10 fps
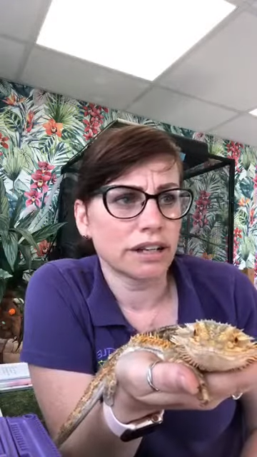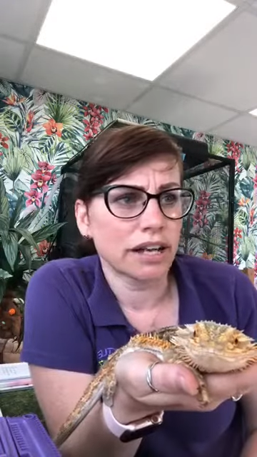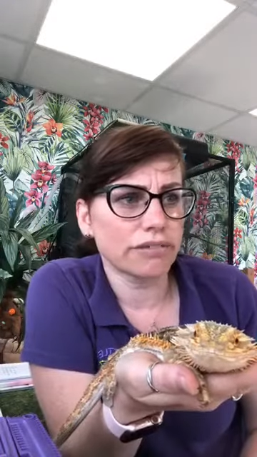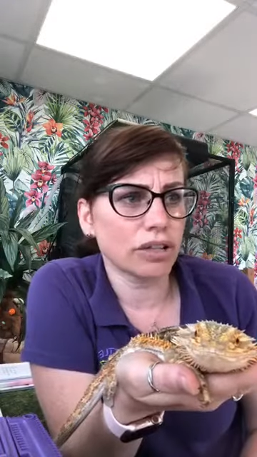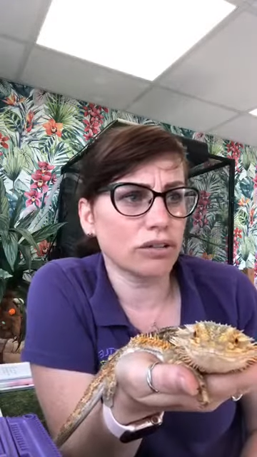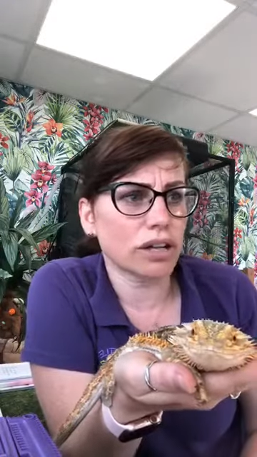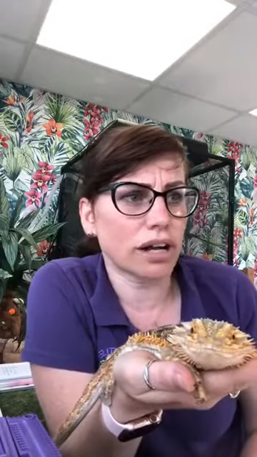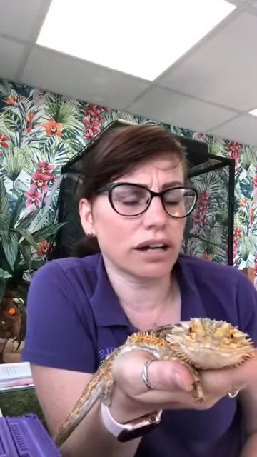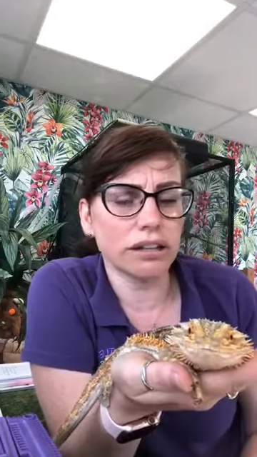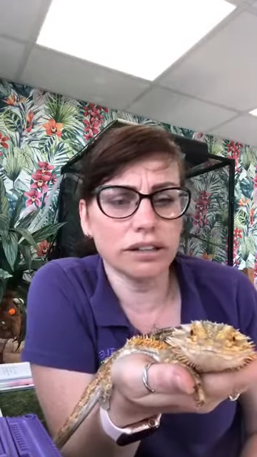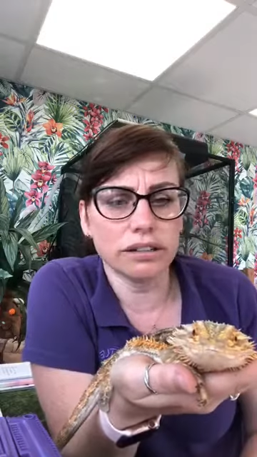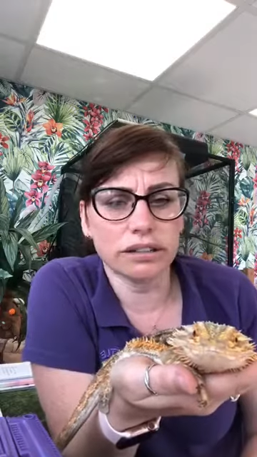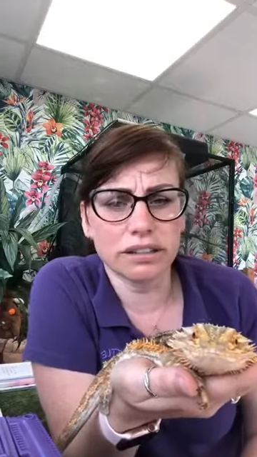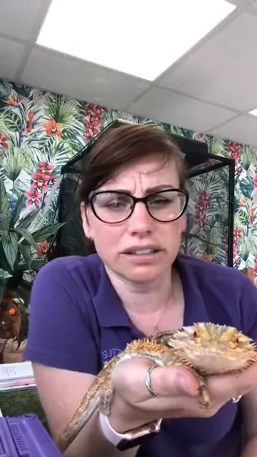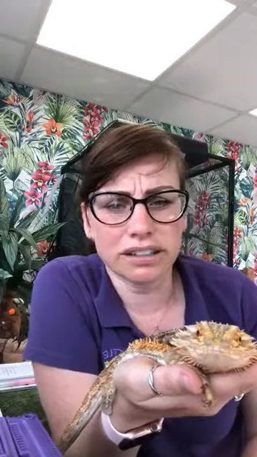have a look at her.
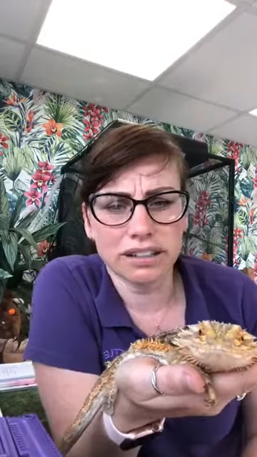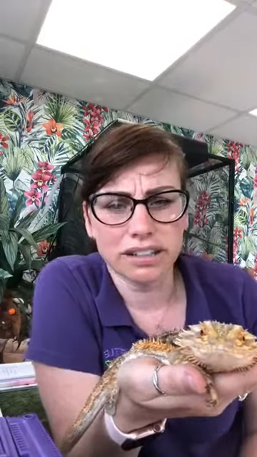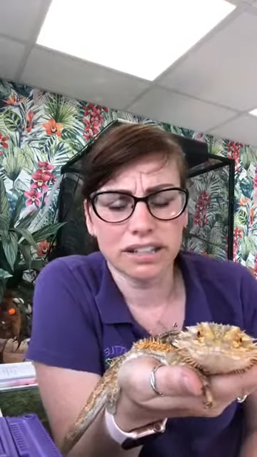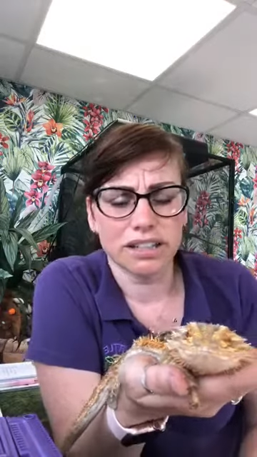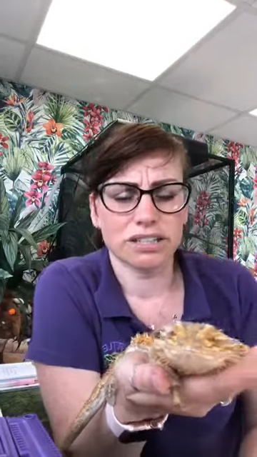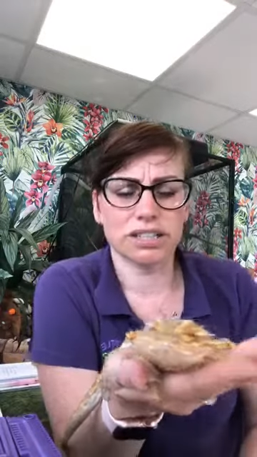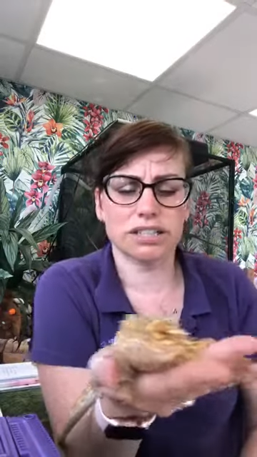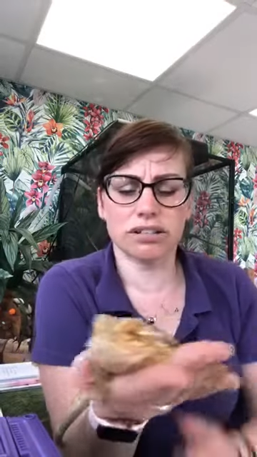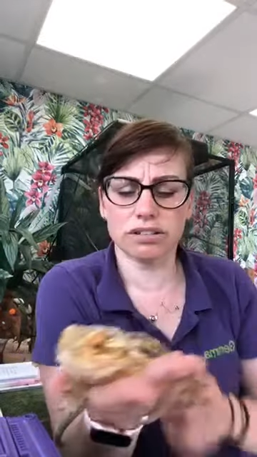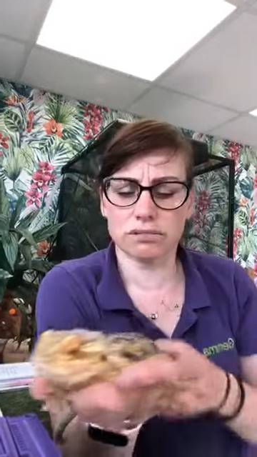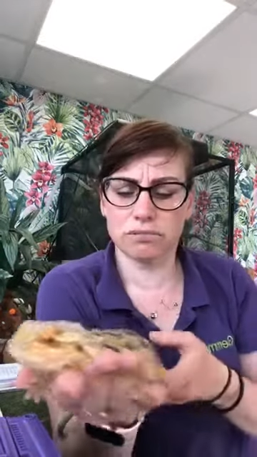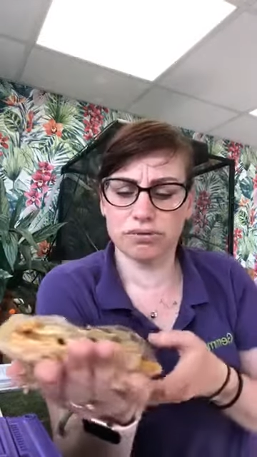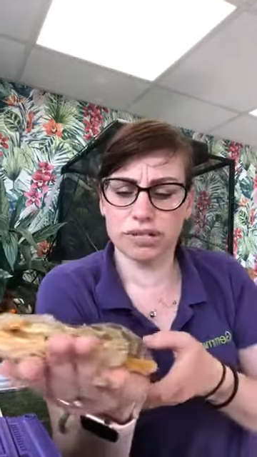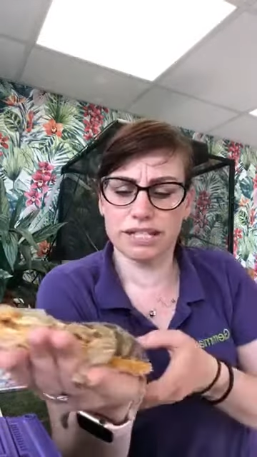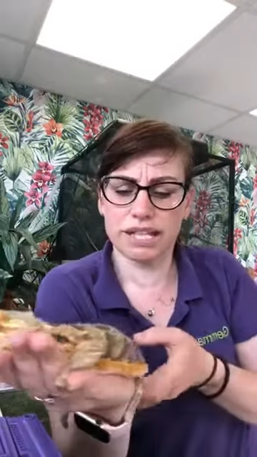She's got some
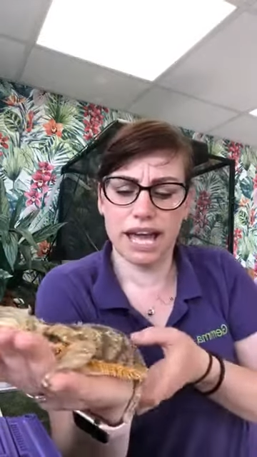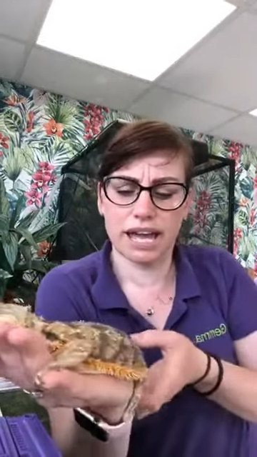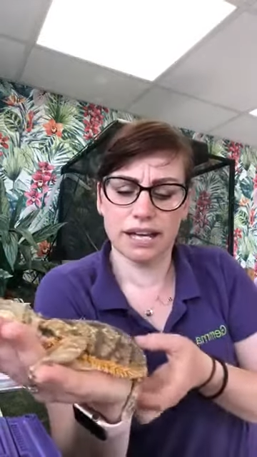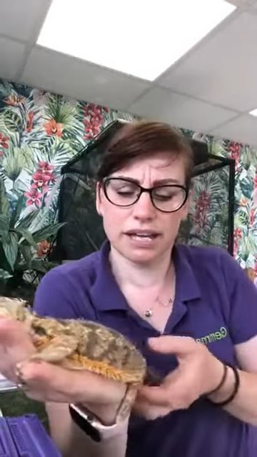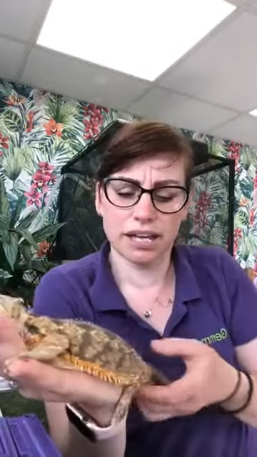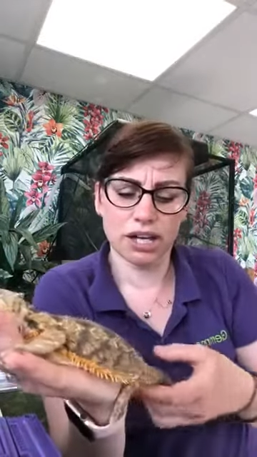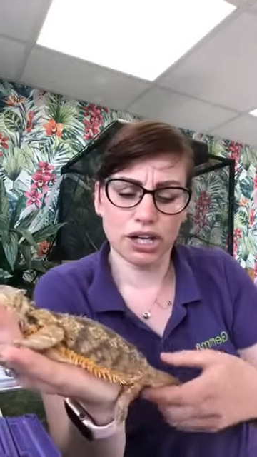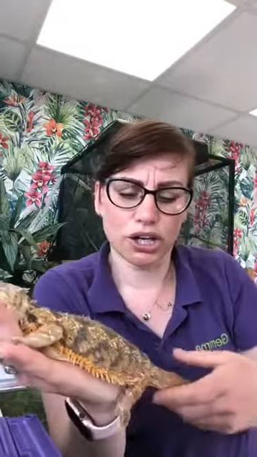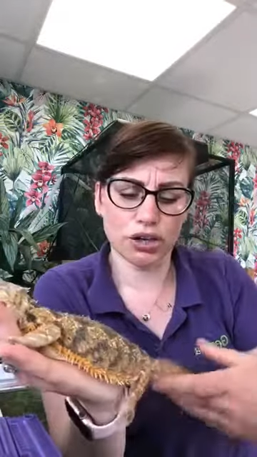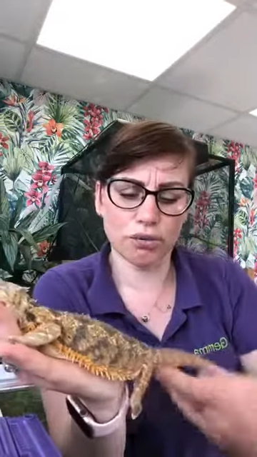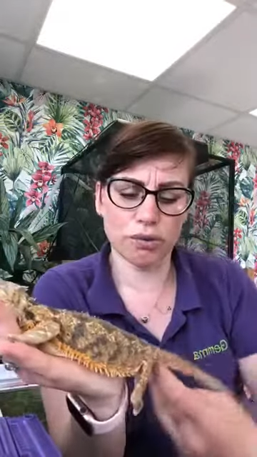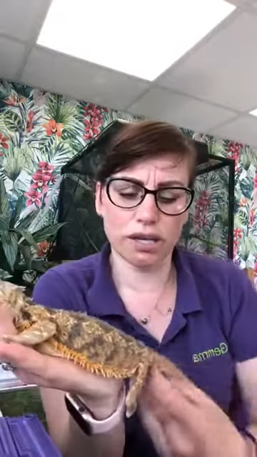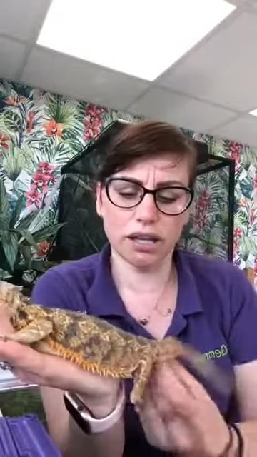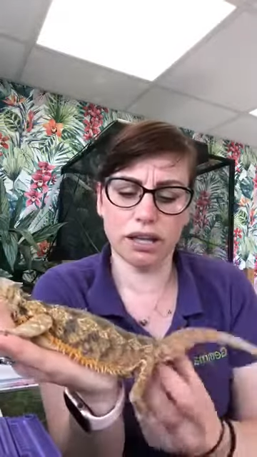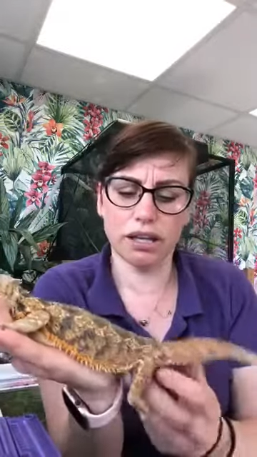pretty
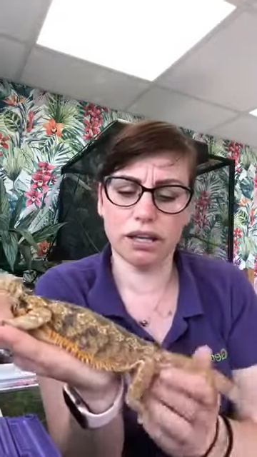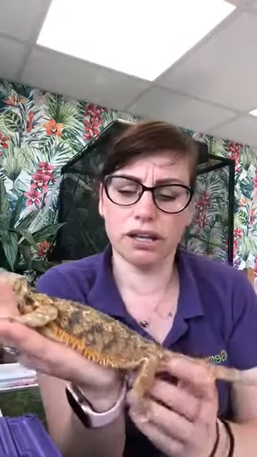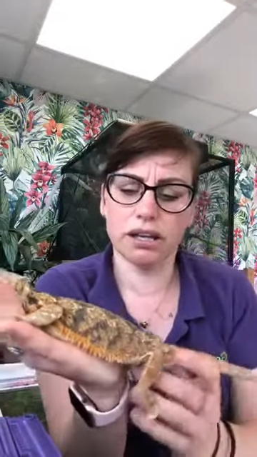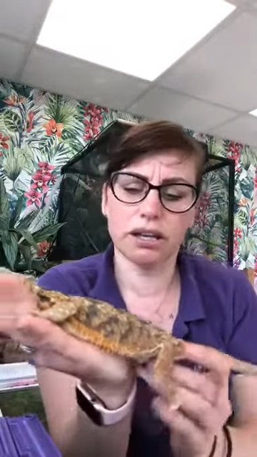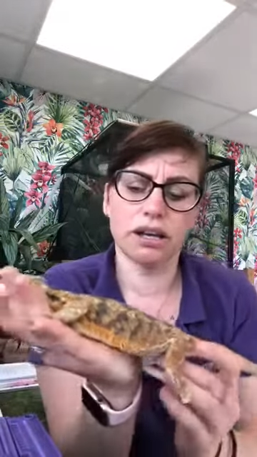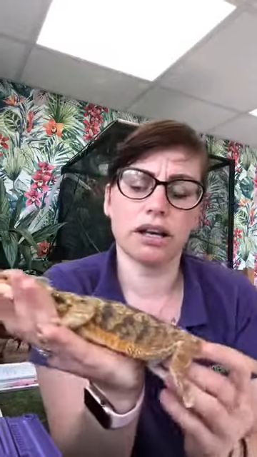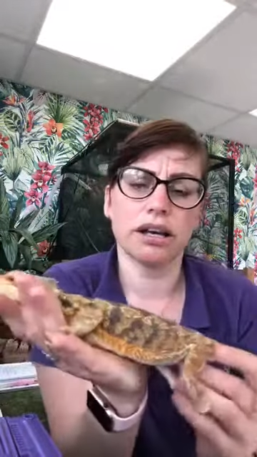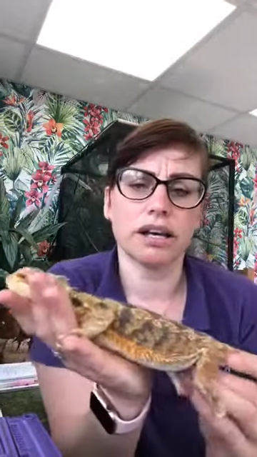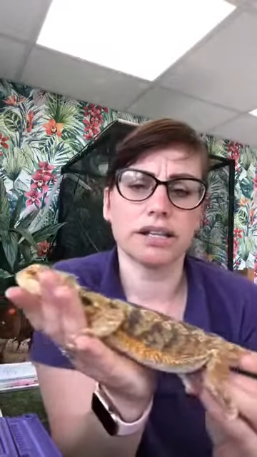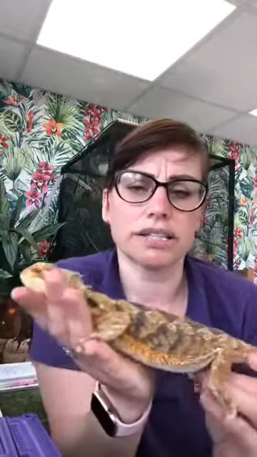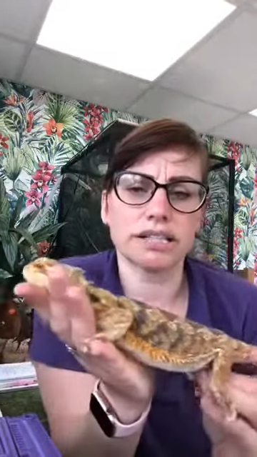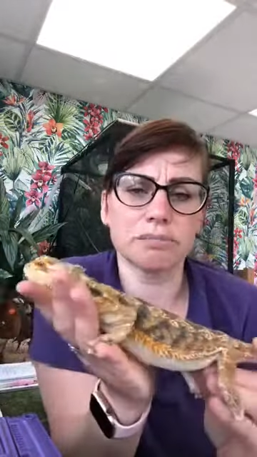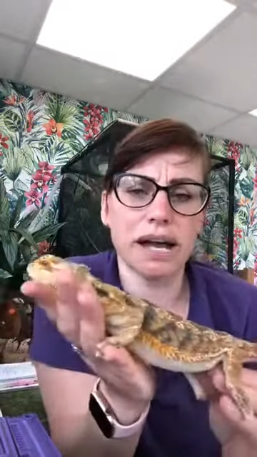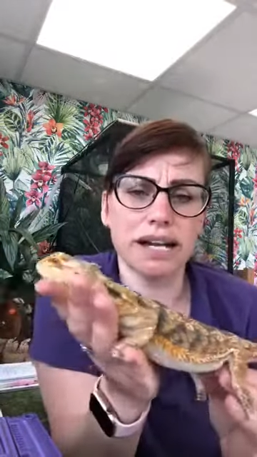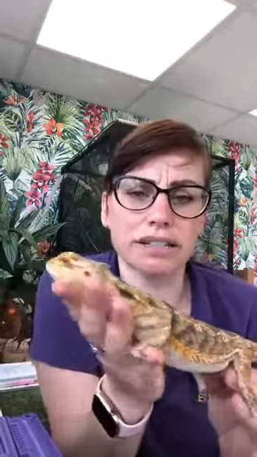cool
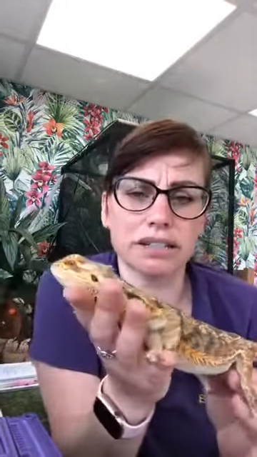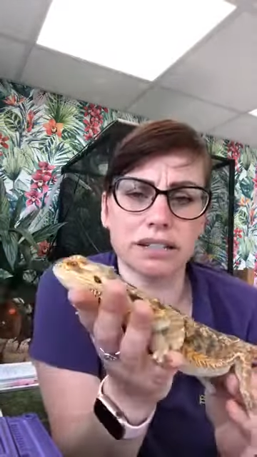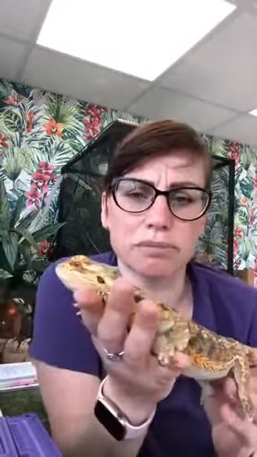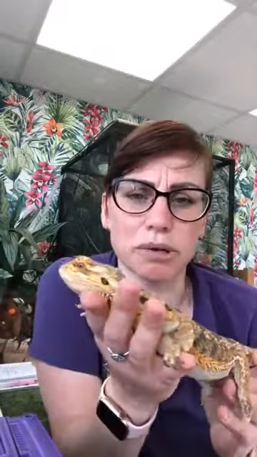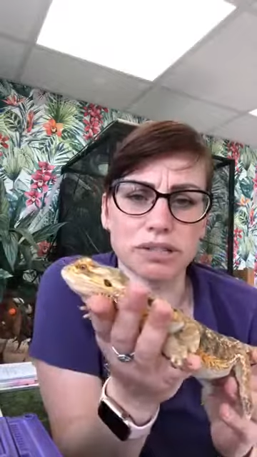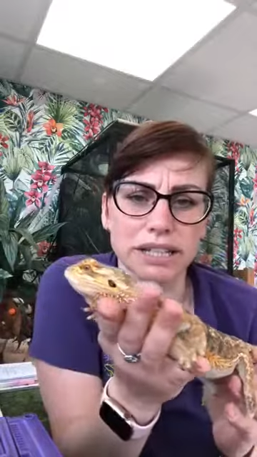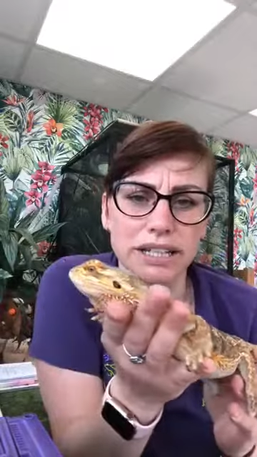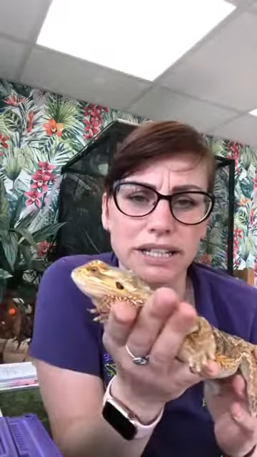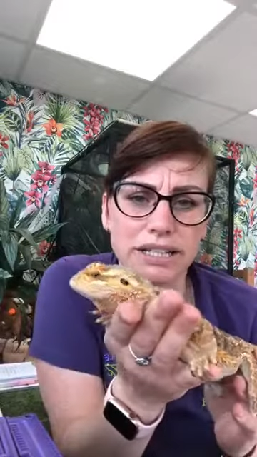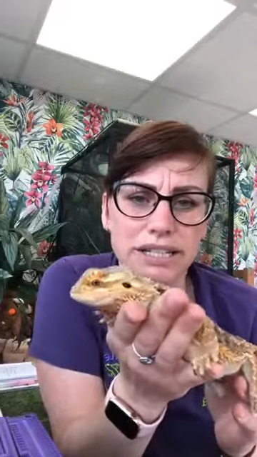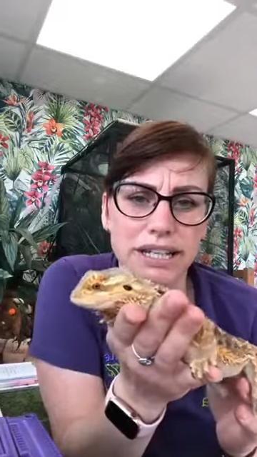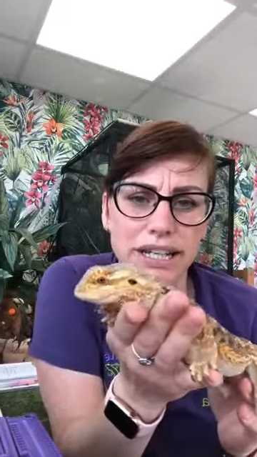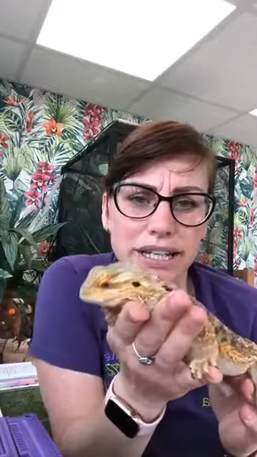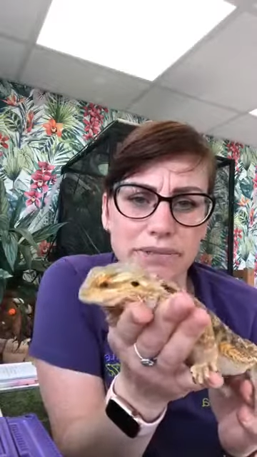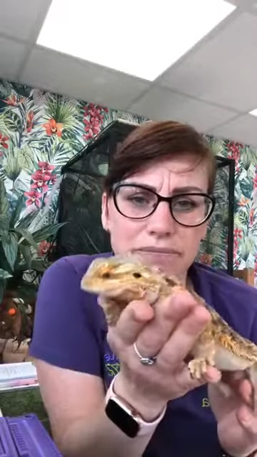spikes on her body. Can you see?